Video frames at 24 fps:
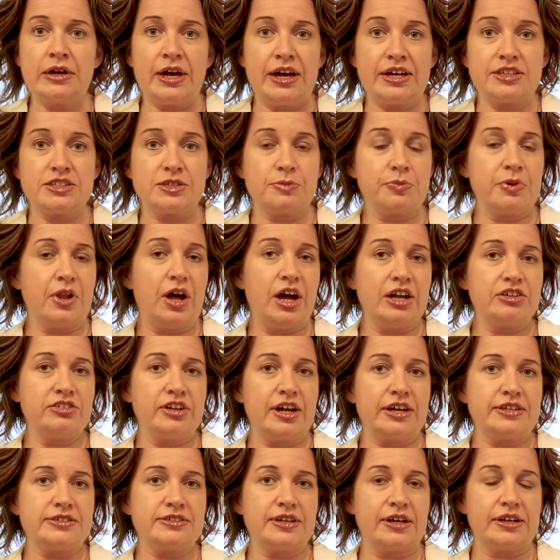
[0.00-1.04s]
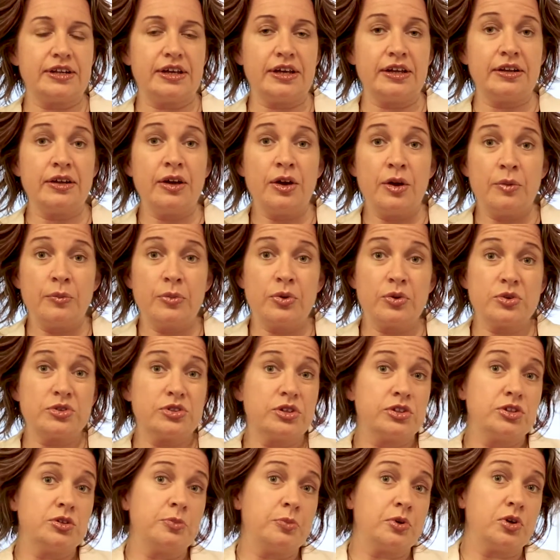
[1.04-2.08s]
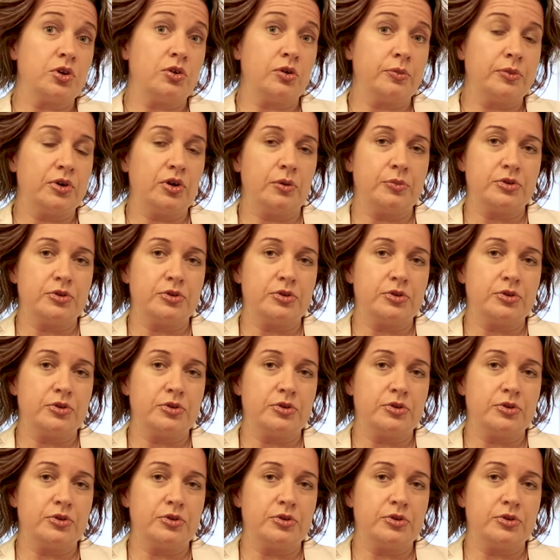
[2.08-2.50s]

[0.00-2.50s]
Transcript: and supply chains they need, but also to procurement